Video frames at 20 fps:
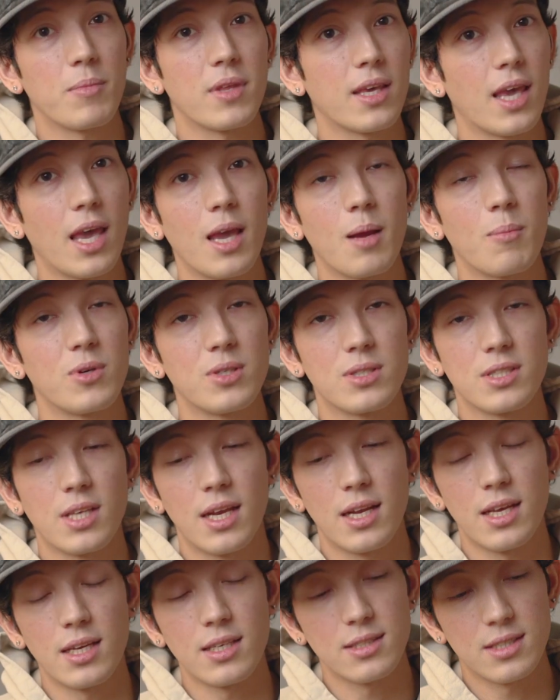the camera
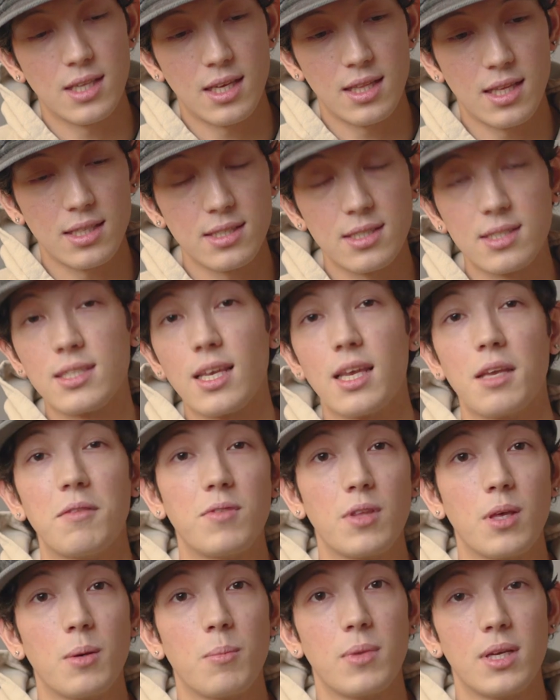settings and then save
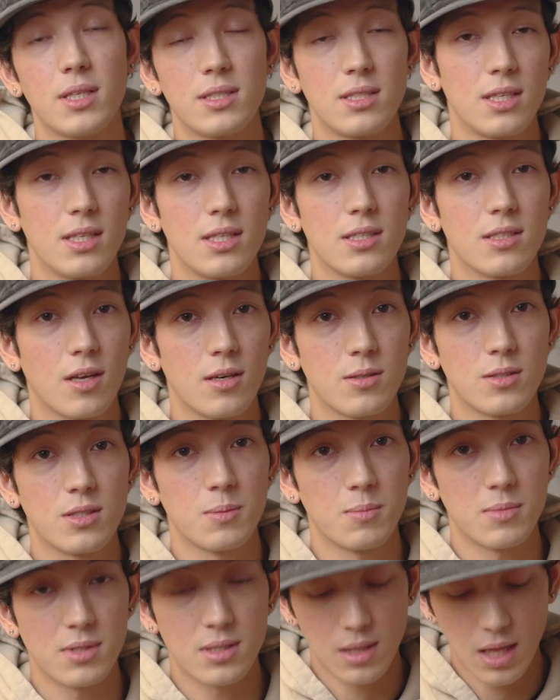them into these
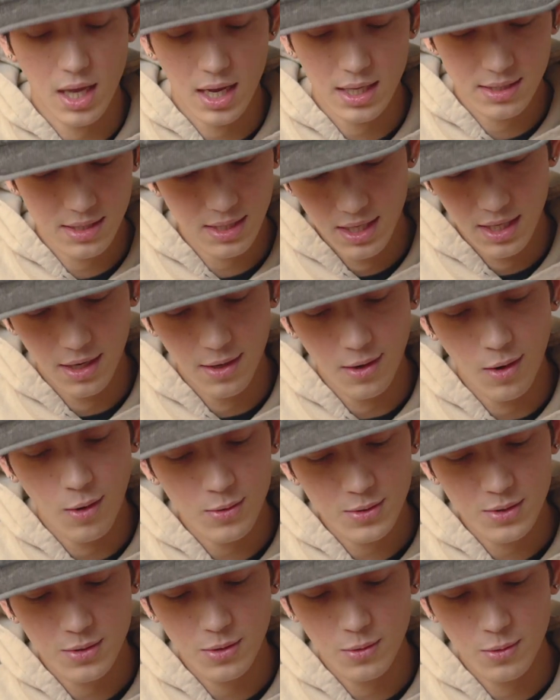custom slots. It
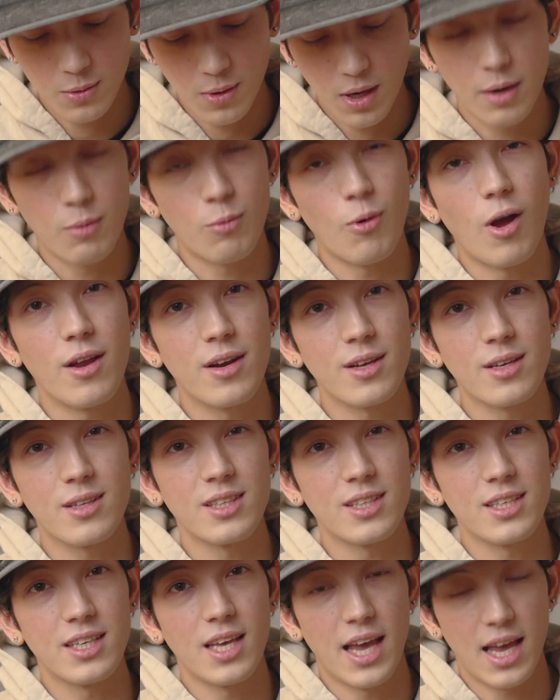also
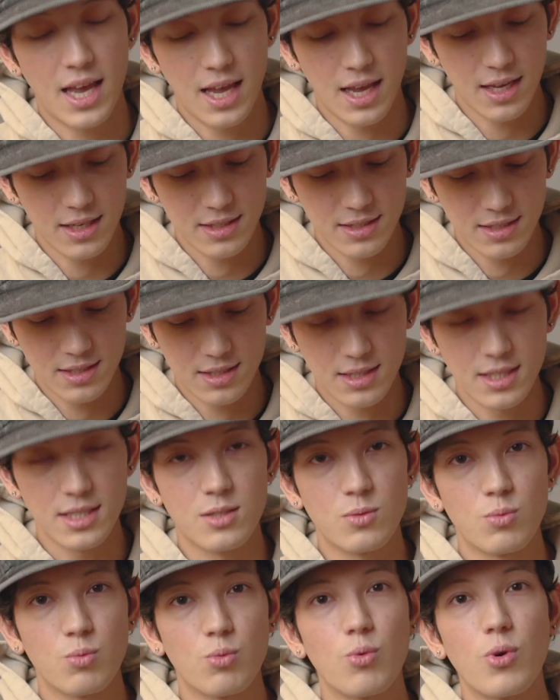ironically has
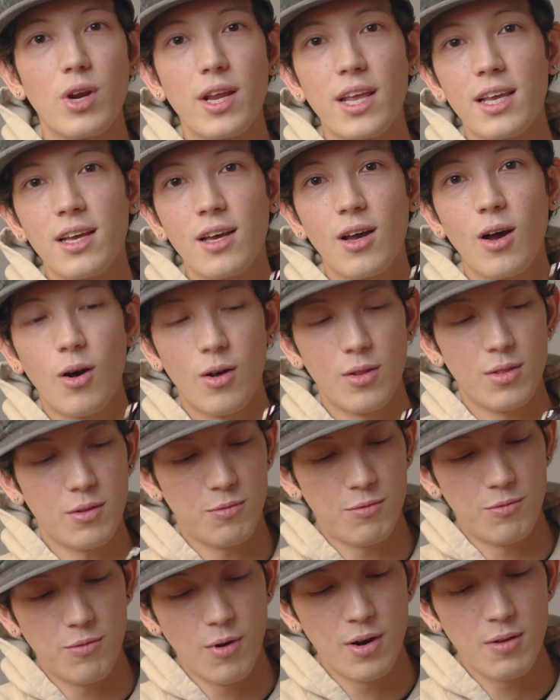this ring on the
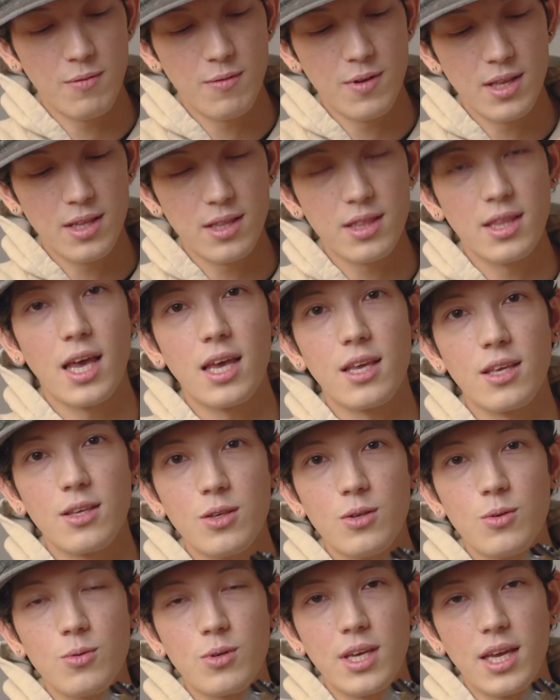front of it that
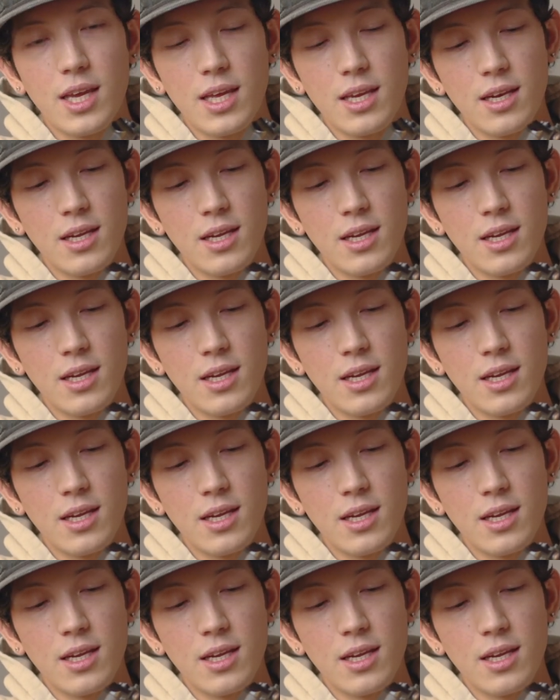you can